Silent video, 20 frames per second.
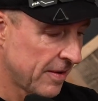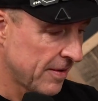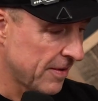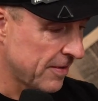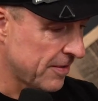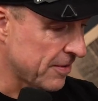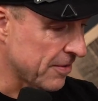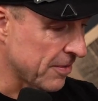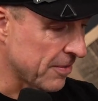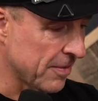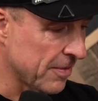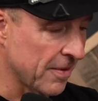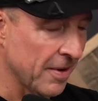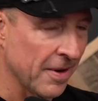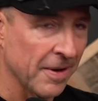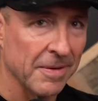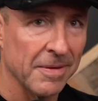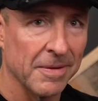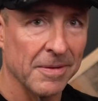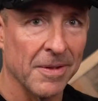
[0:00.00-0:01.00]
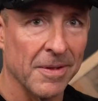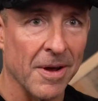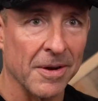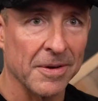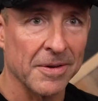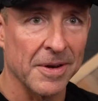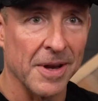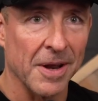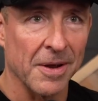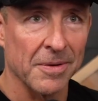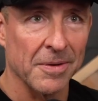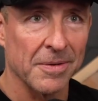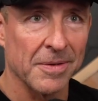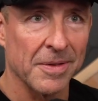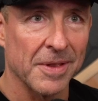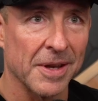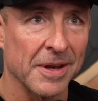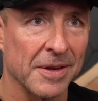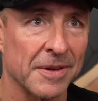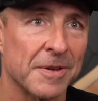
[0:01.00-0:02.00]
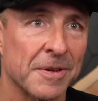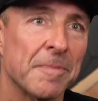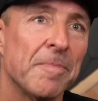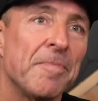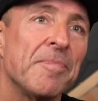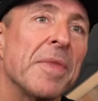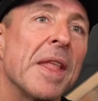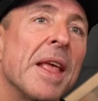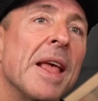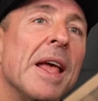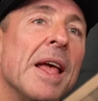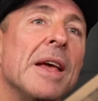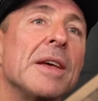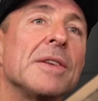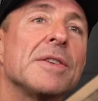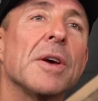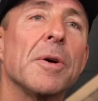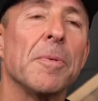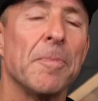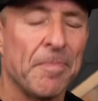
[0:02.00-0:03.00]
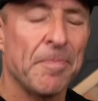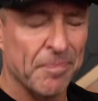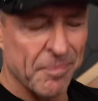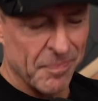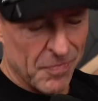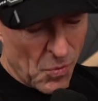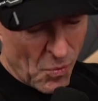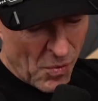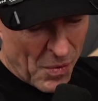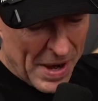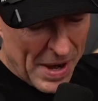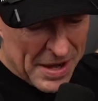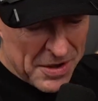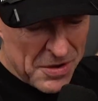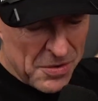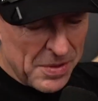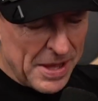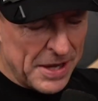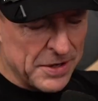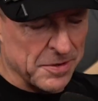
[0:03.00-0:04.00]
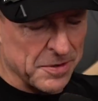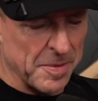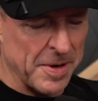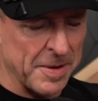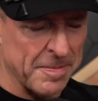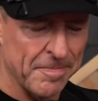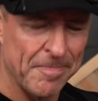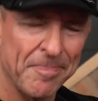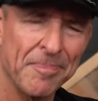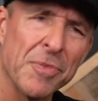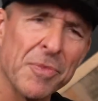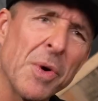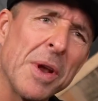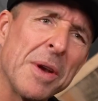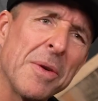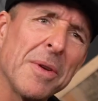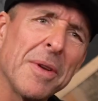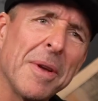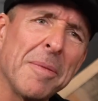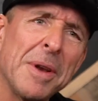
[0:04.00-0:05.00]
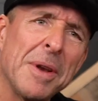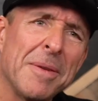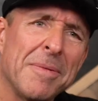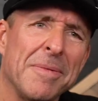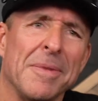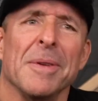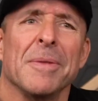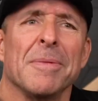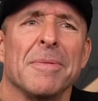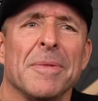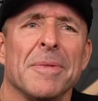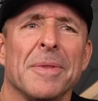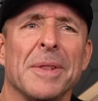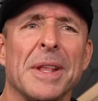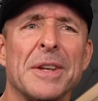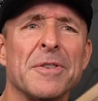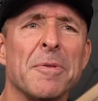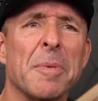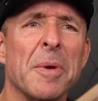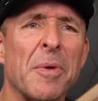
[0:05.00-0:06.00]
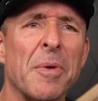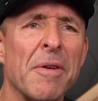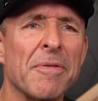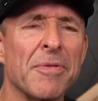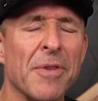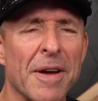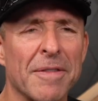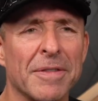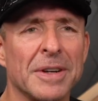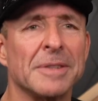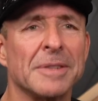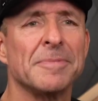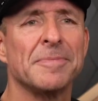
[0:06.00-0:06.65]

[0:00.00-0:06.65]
certain uh, locked down things. So, why a new laser, man? What I mean, lasers have been around forever.